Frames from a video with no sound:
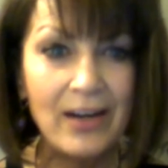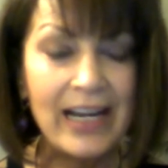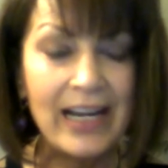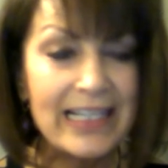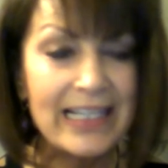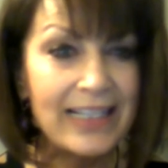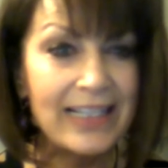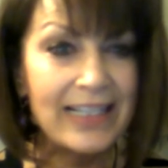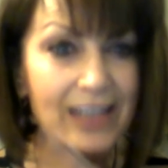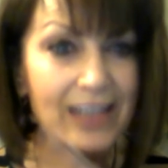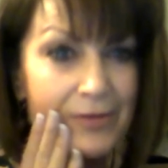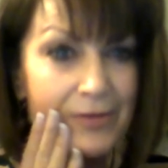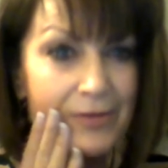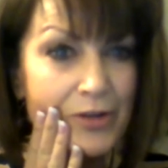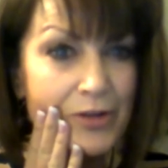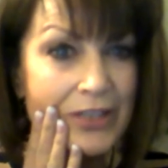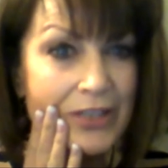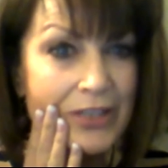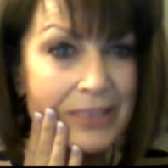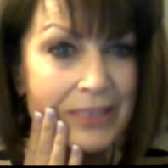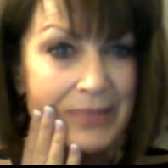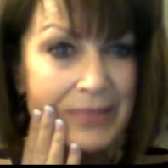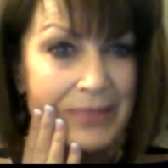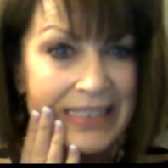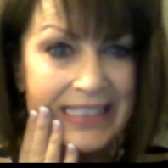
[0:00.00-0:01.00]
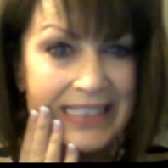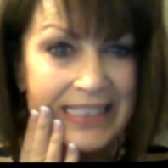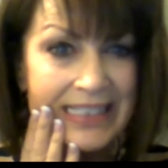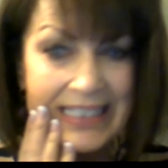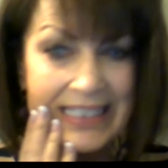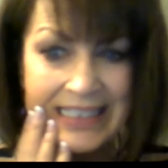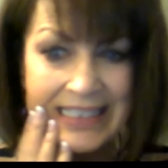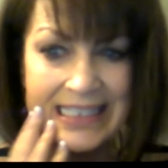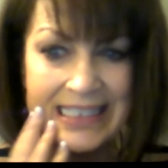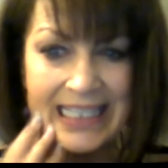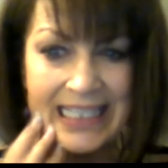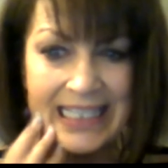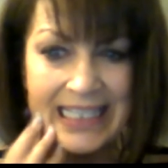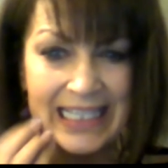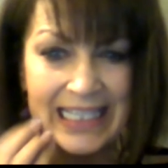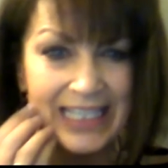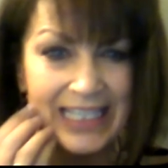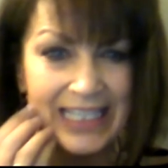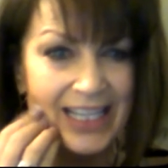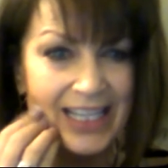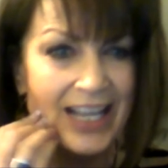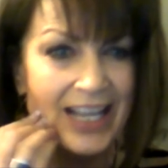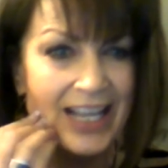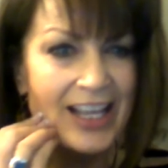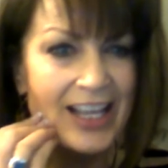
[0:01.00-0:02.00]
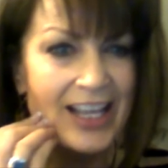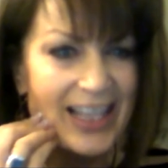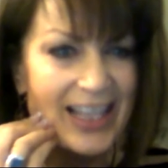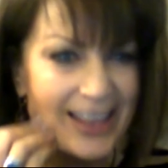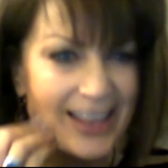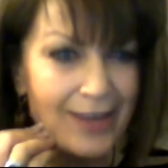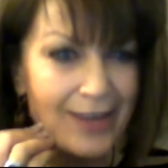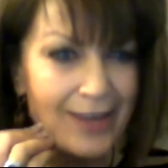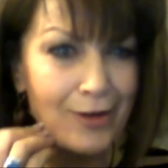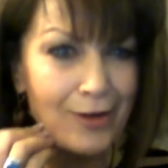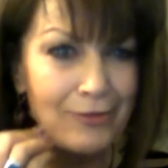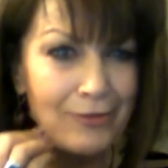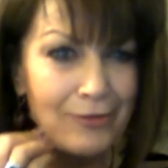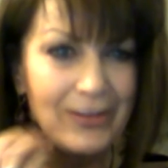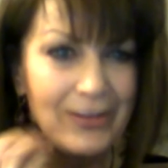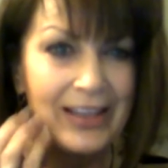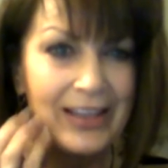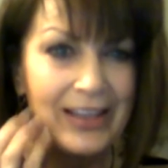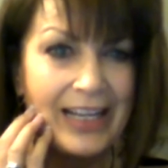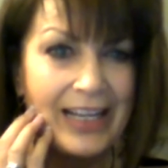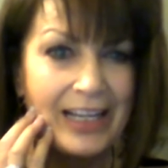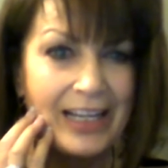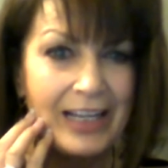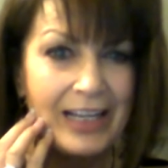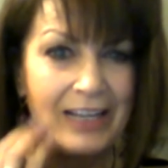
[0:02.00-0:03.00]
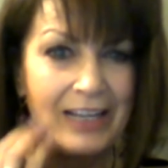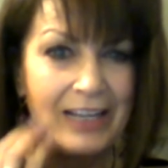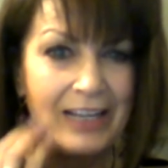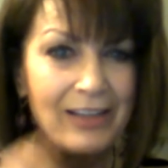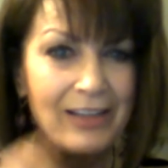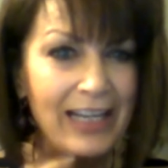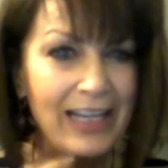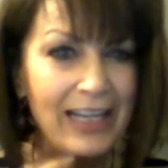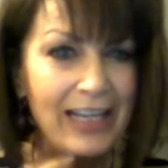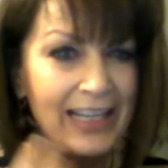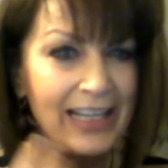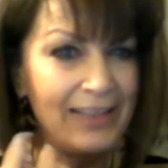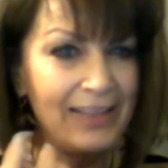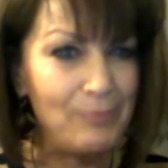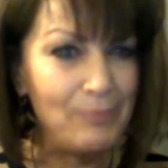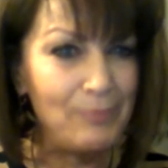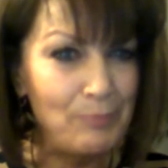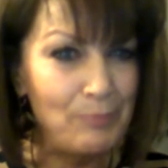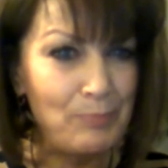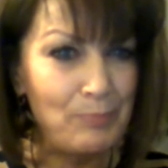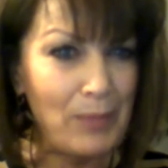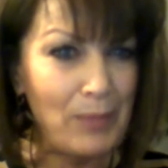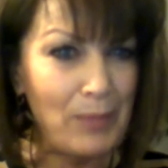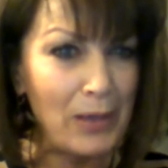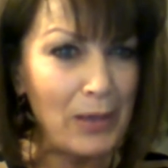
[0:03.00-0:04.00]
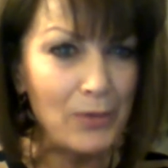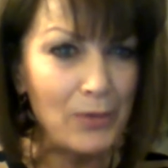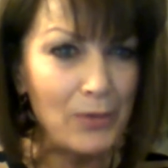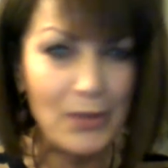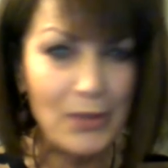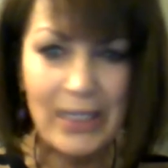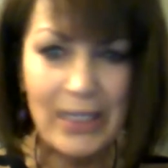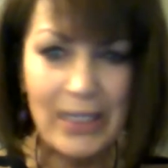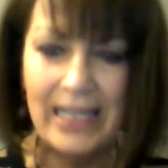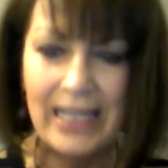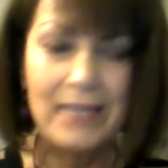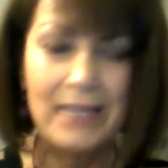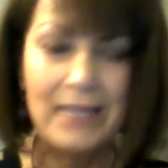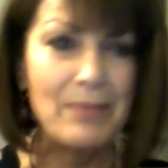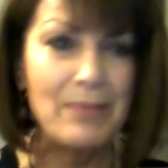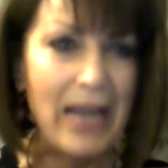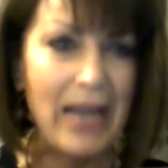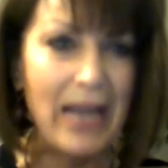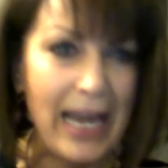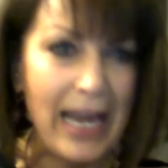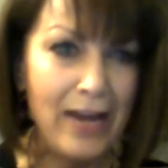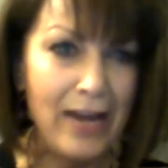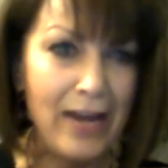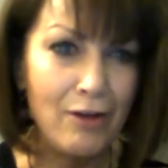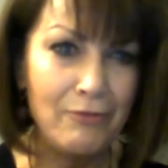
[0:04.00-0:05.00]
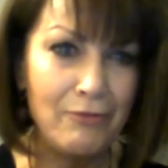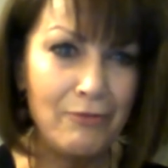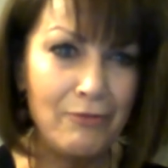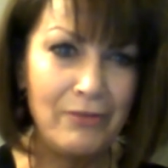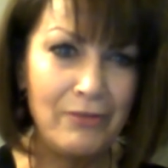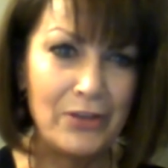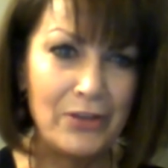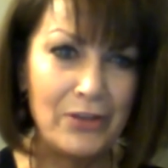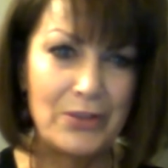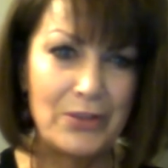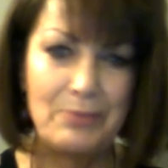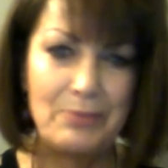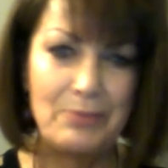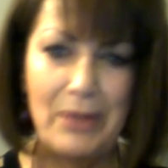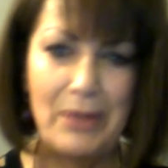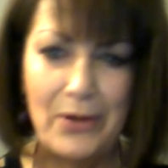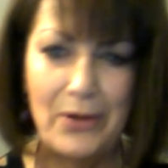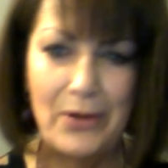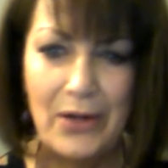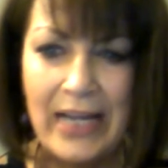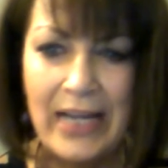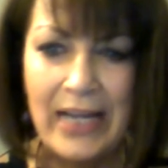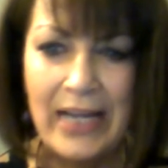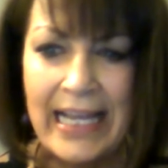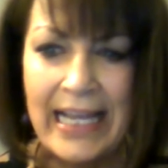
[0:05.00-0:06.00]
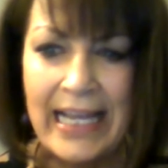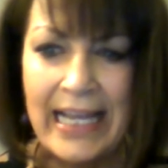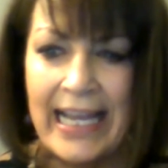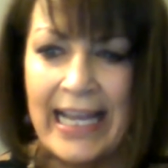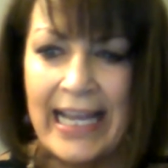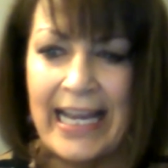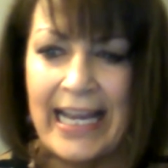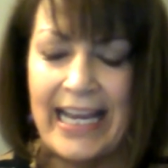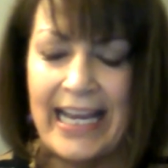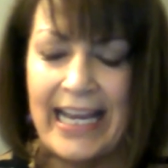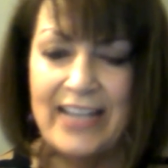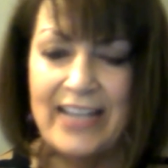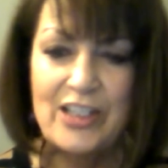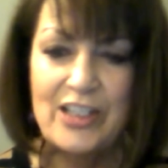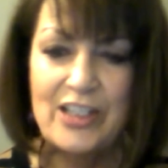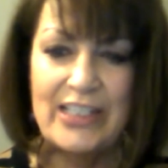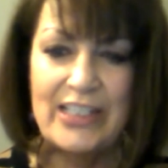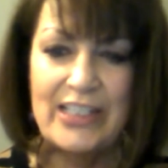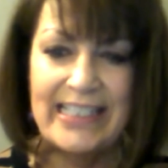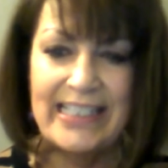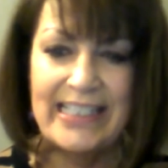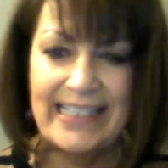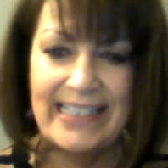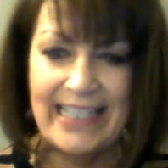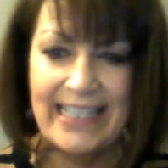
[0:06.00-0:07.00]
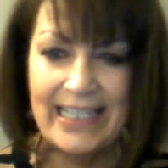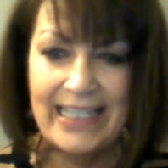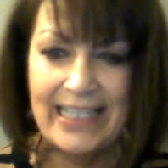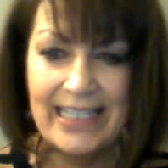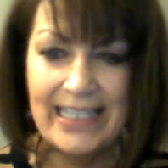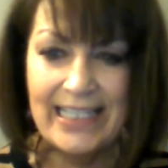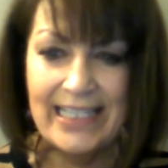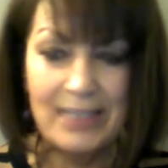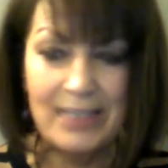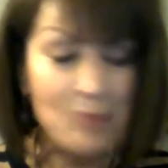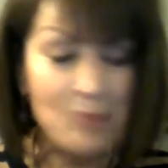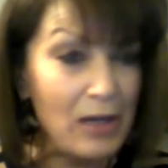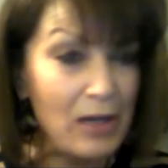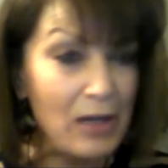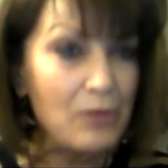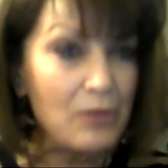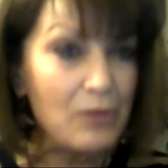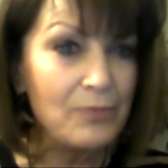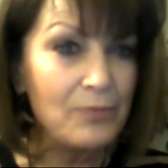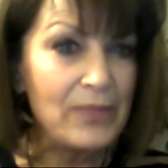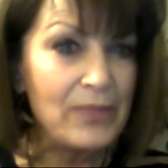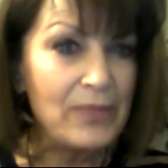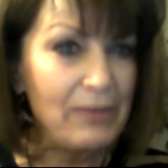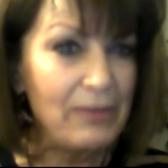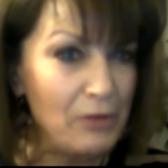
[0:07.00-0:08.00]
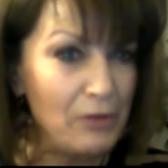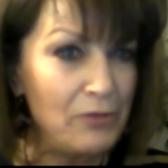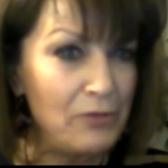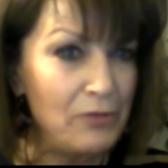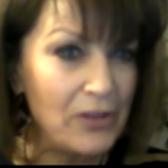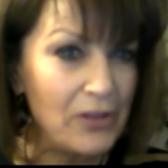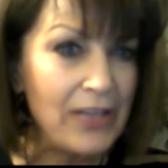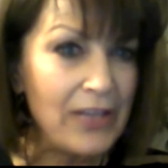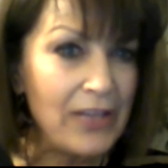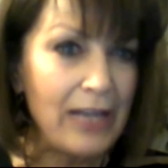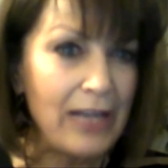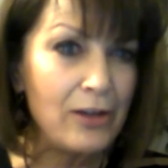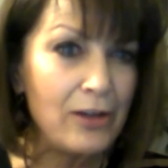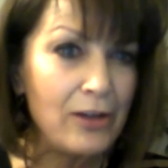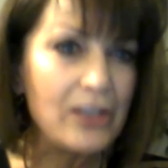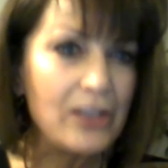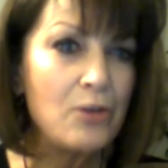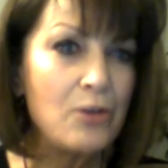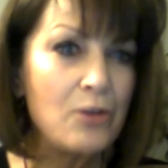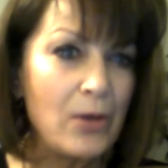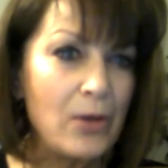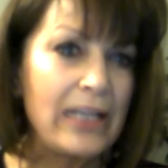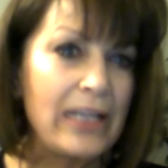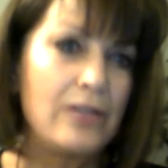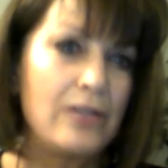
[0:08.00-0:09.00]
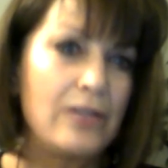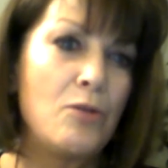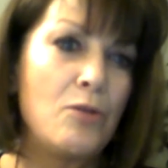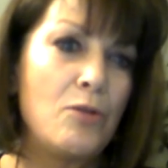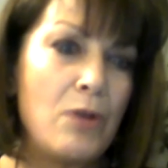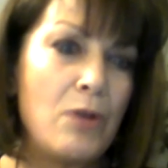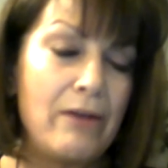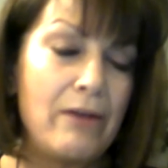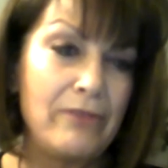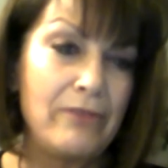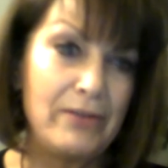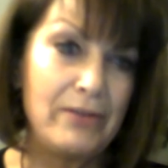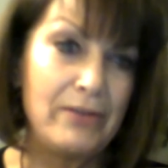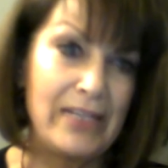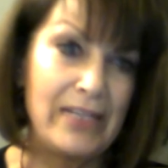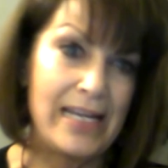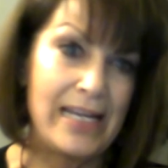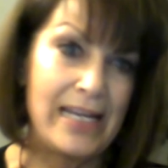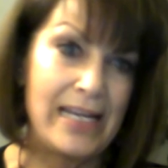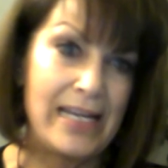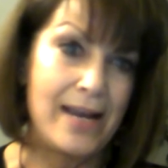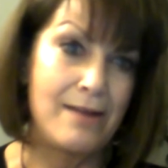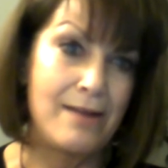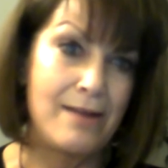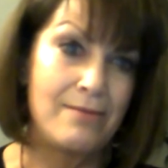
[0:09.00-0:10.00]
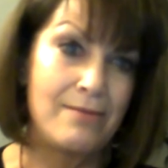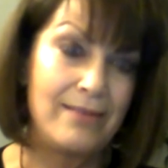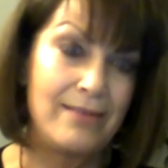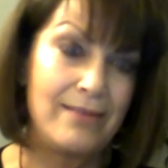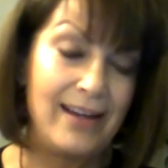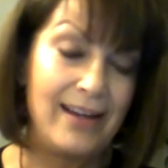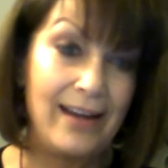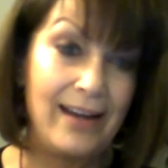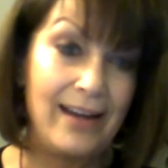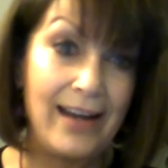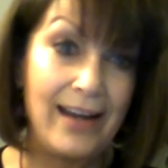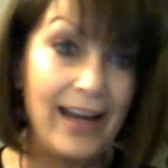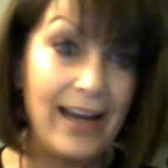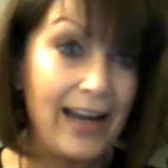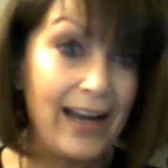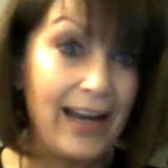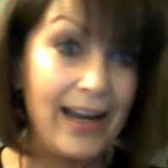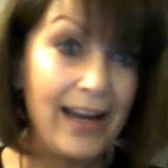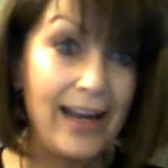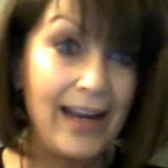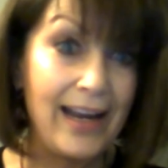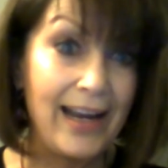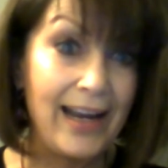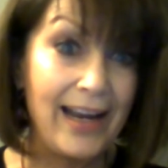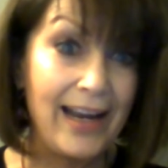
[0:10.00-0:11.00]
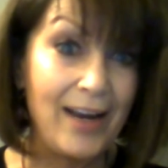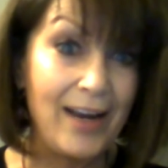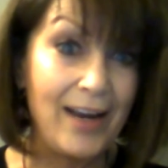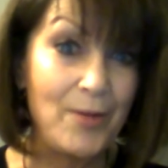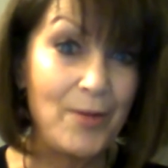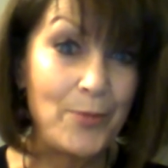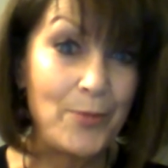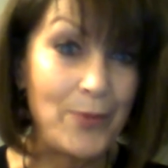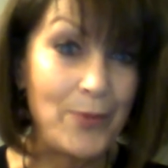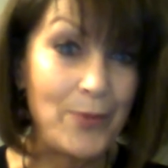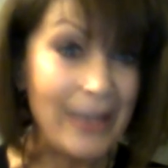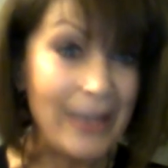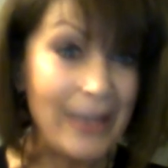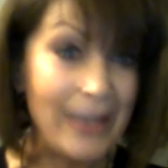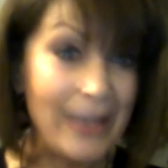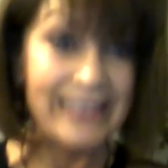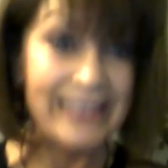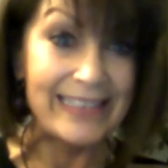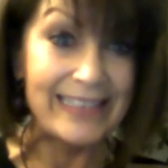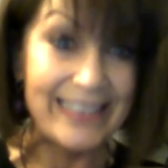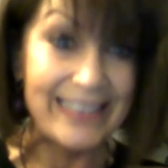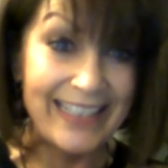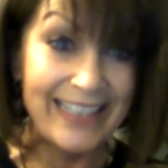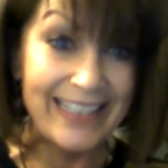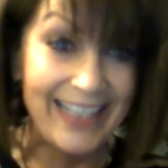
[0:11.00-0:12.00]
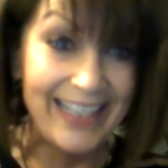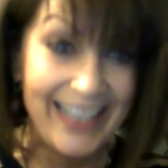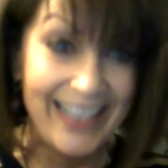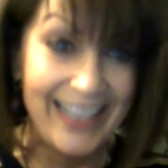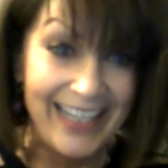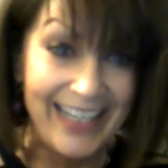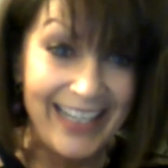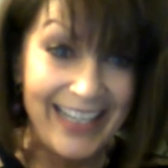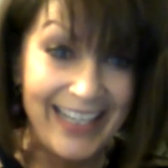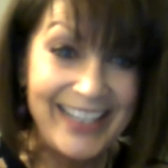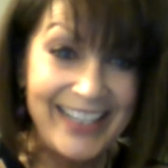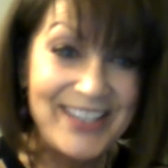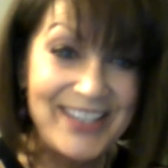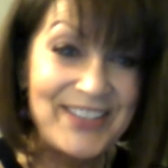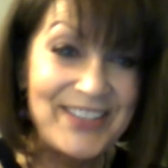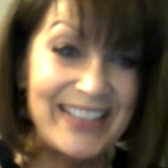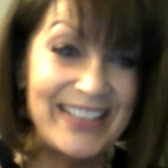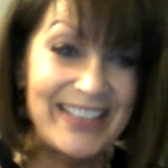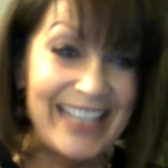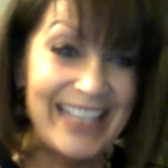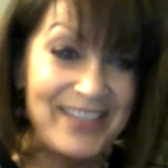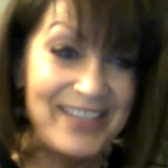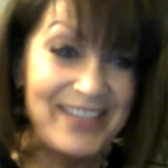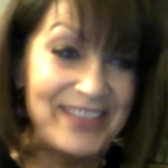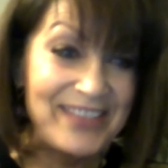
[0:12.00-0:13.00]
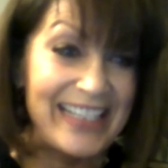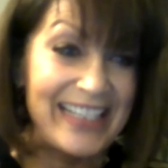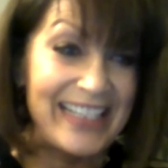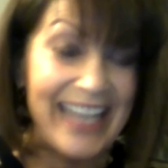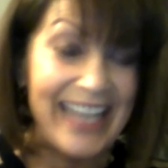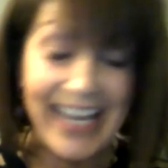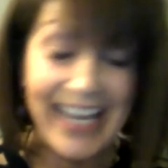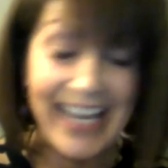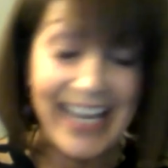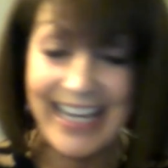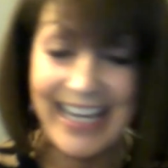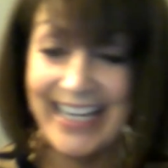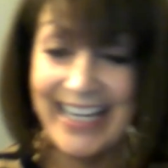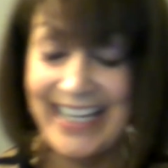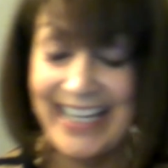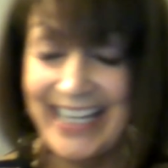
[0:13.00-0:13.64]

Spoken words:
And I said, and I've noticed my skin's getting thicker feeling and better looking, and my hair feels better. And she said, well, if you feel that good, go ahead and go off of it now. What? No safety net?